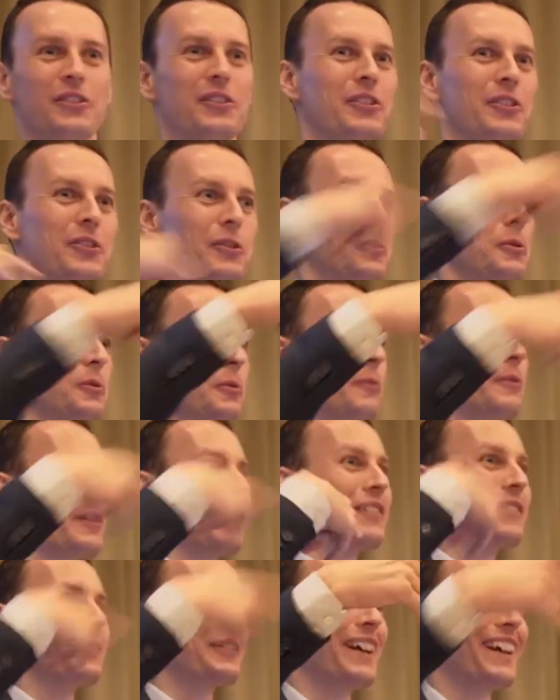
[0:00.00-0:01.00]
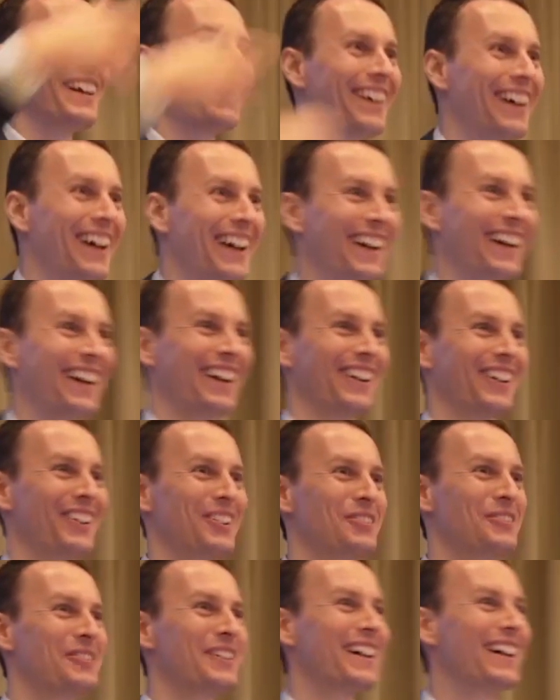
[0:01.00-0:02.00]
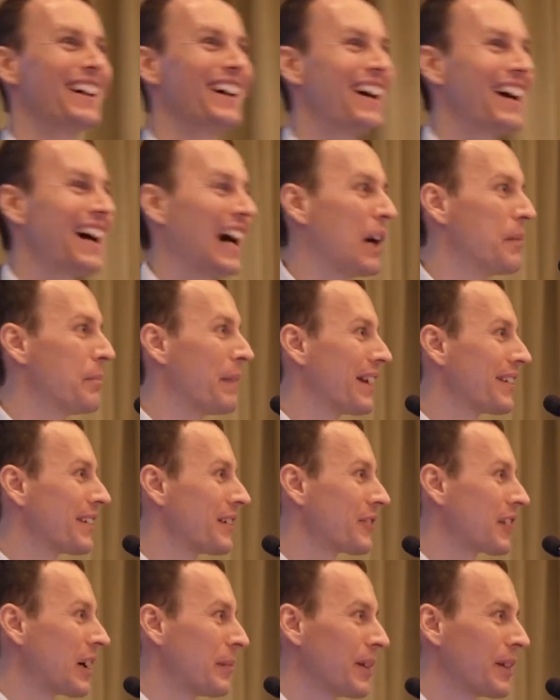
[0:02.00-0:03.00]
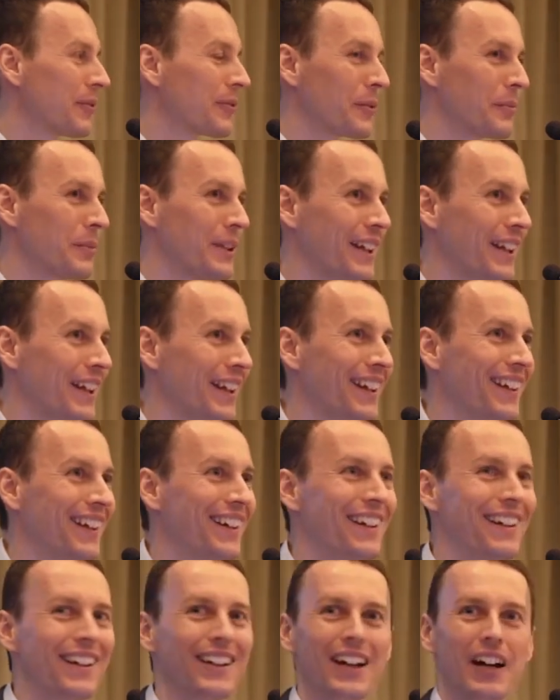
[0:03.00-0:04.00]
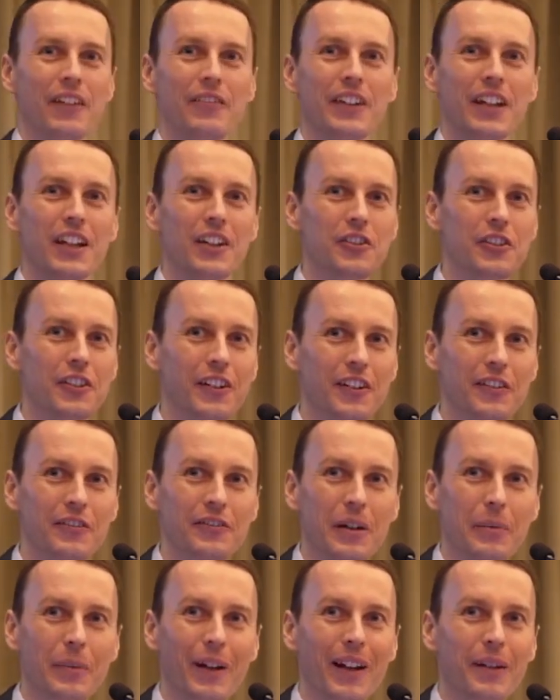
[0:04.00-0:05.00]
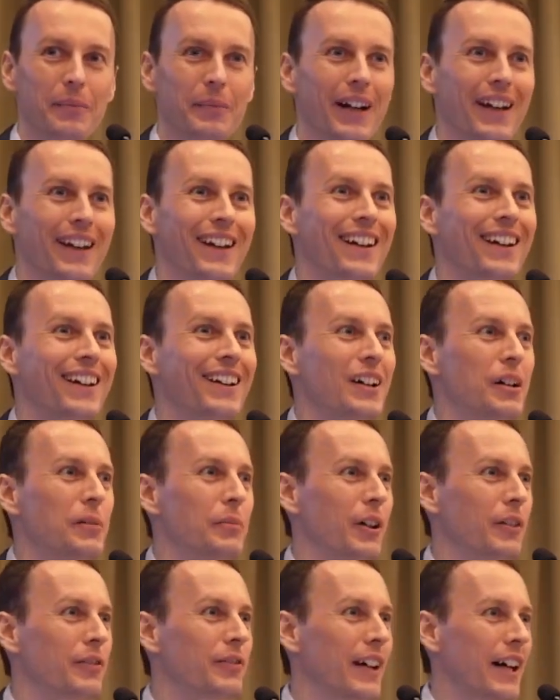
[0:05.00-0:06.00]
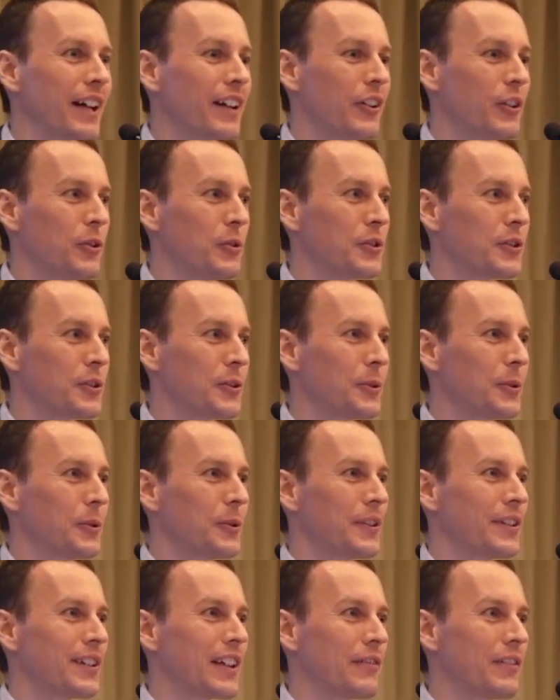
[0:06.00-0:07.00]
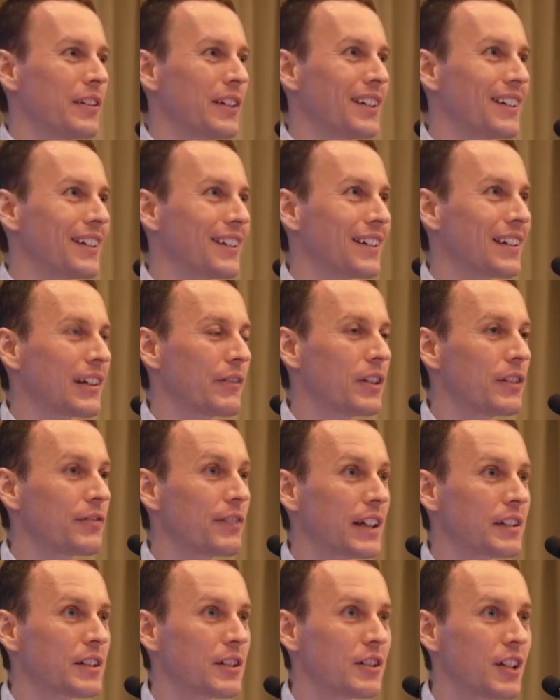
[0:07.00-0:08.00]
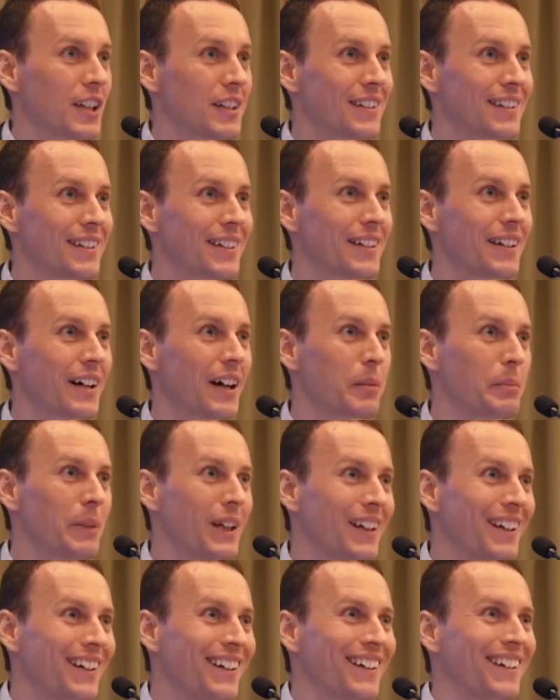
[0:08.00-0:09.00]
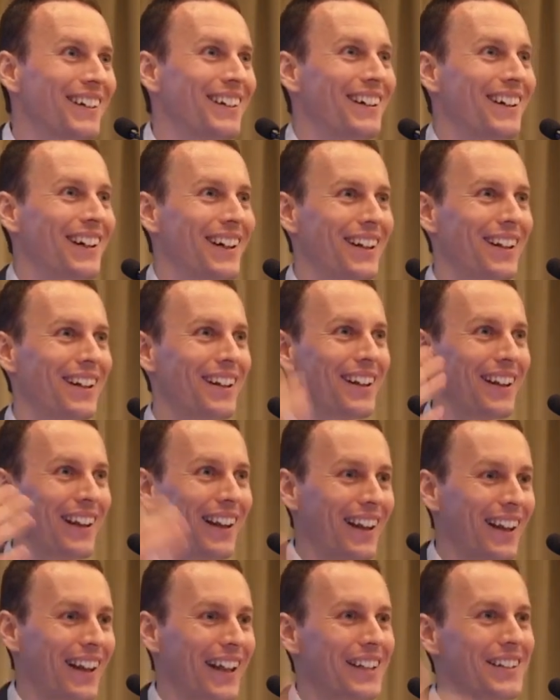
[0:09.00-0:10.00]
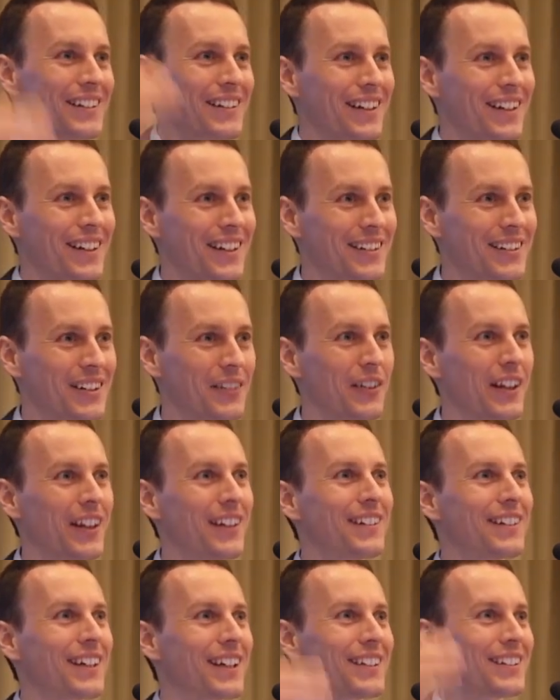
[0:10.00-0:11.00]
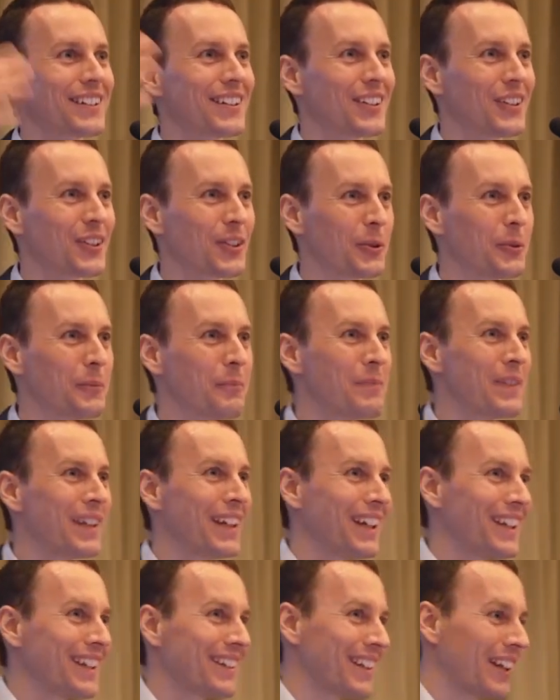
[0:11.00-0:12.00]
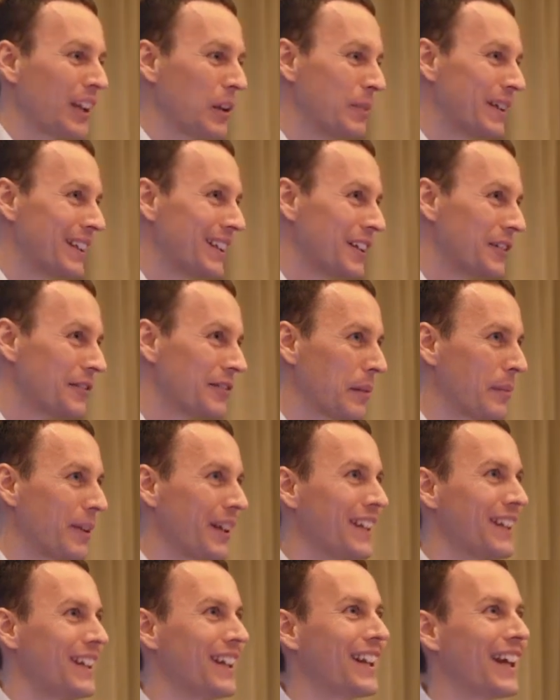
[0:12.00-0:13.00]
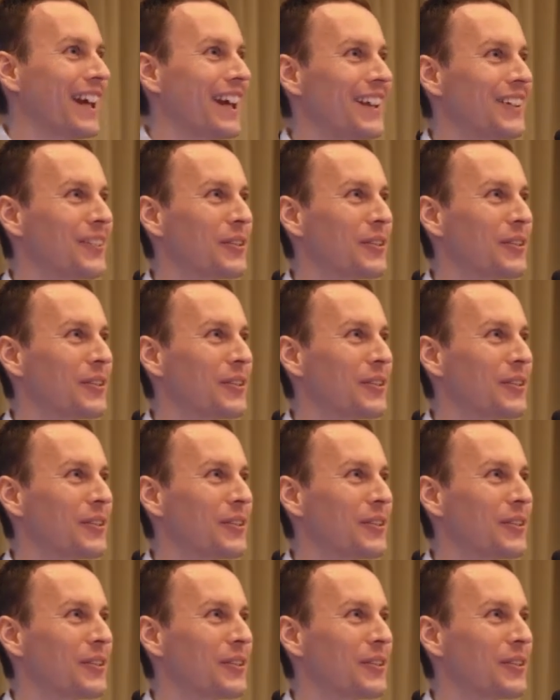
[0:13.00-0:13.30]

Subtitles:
So two of us, okay, cool. I'm myself coming from the aviation family. My father used to service fighter jets in the army, and then later in the civilian sector. So it's a little bit in the family DNA.